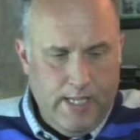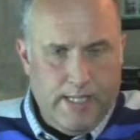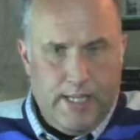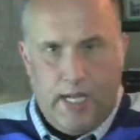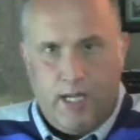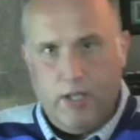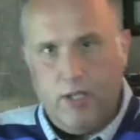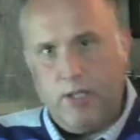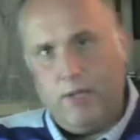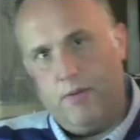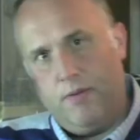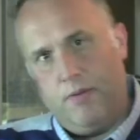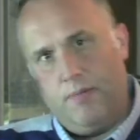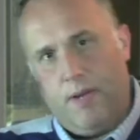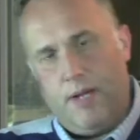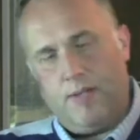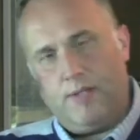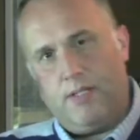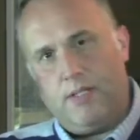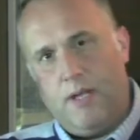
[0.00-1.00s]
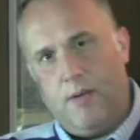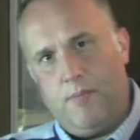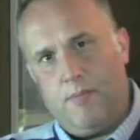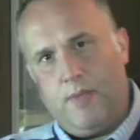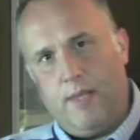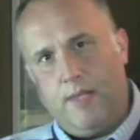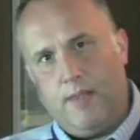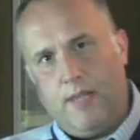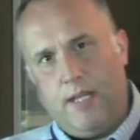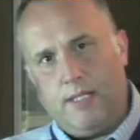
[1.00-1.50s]
tell you about
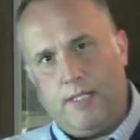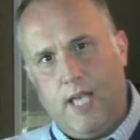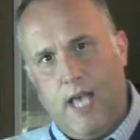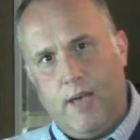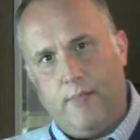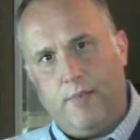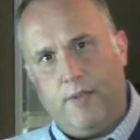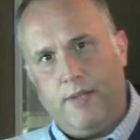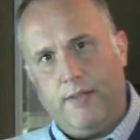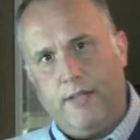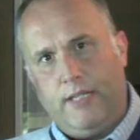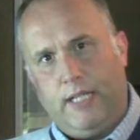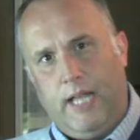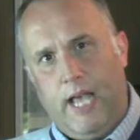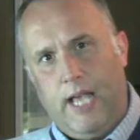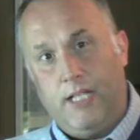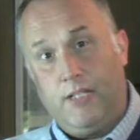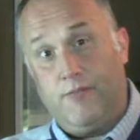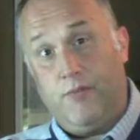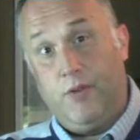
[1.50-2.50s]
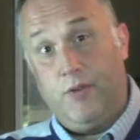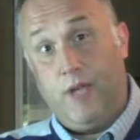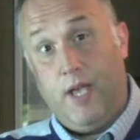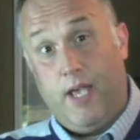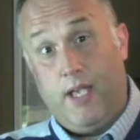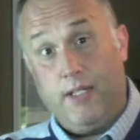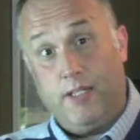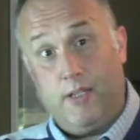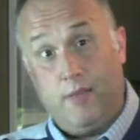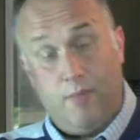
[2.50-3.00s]
something that's happened in the last few
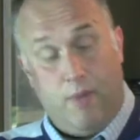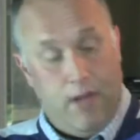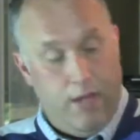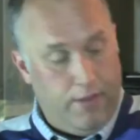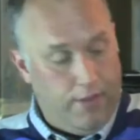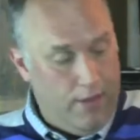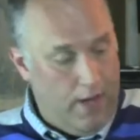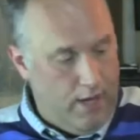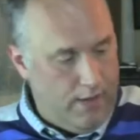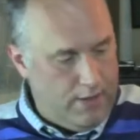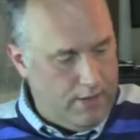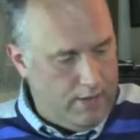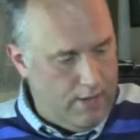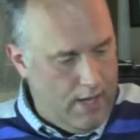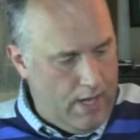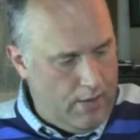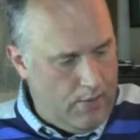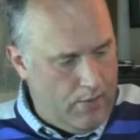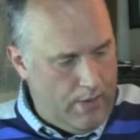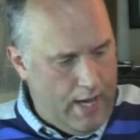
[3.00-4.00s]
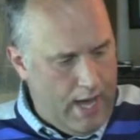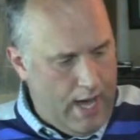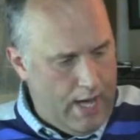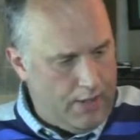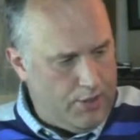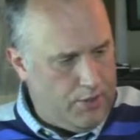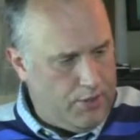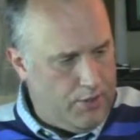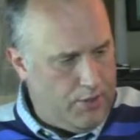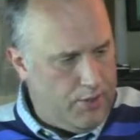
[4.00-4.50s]
days and my thoughts and
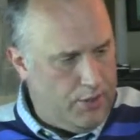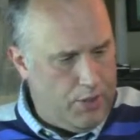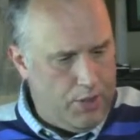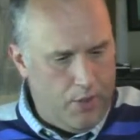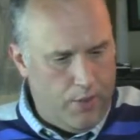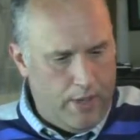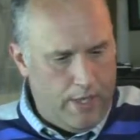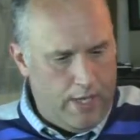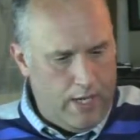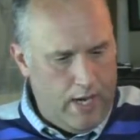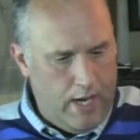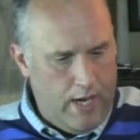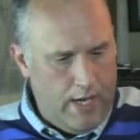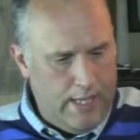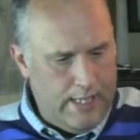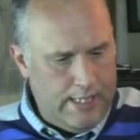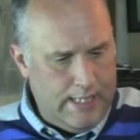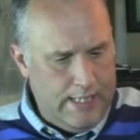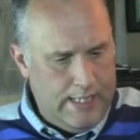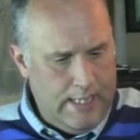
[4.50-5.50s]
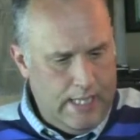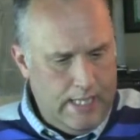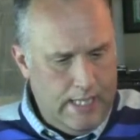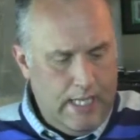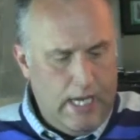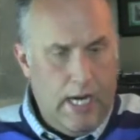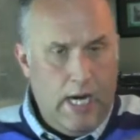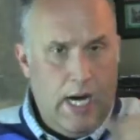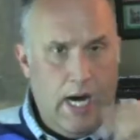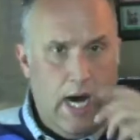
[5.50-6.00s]
reaction to it. On
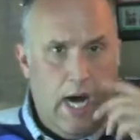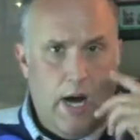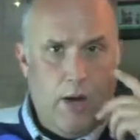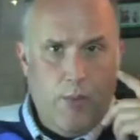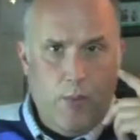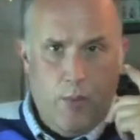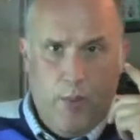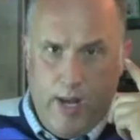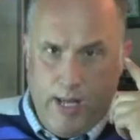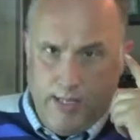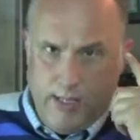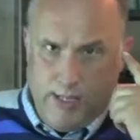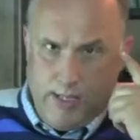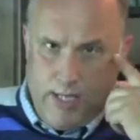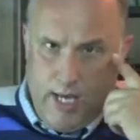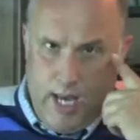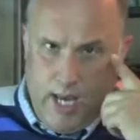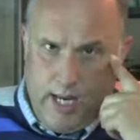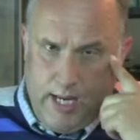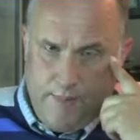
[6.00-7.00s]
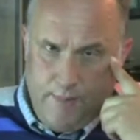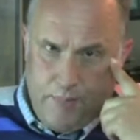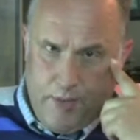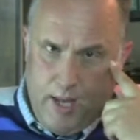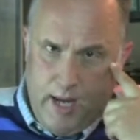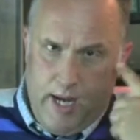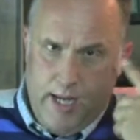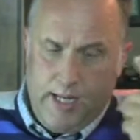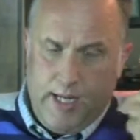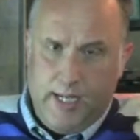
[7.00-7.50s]
Wednesday,
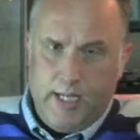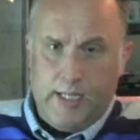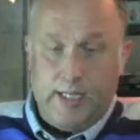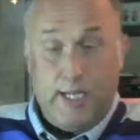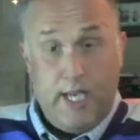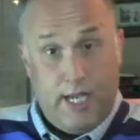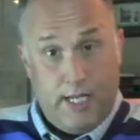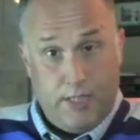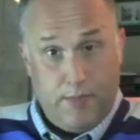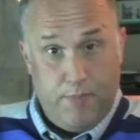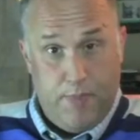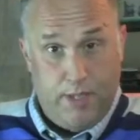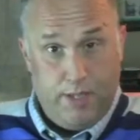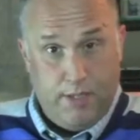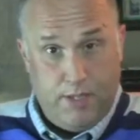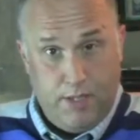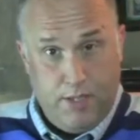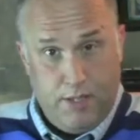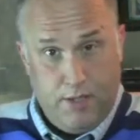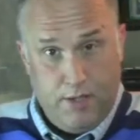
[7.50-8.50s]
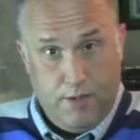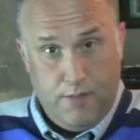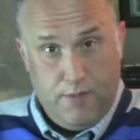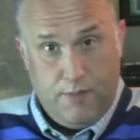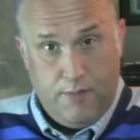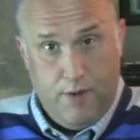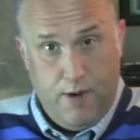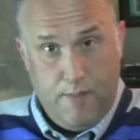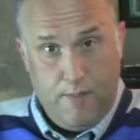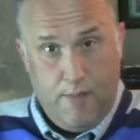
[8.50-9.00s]
I got a text message
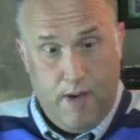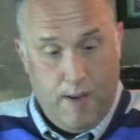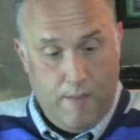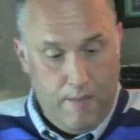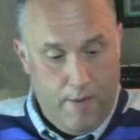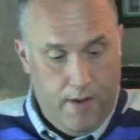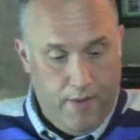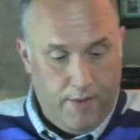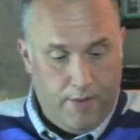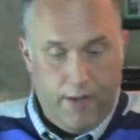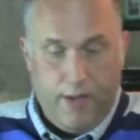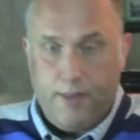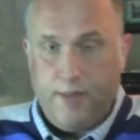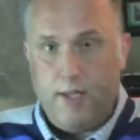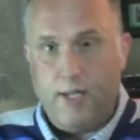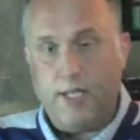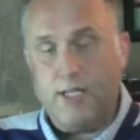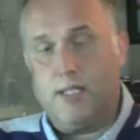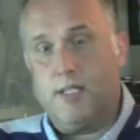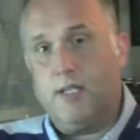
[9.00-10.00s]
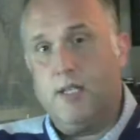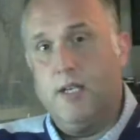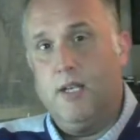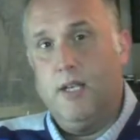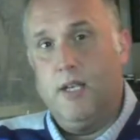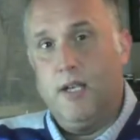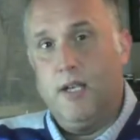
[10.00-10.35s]
from my mother, and I think it's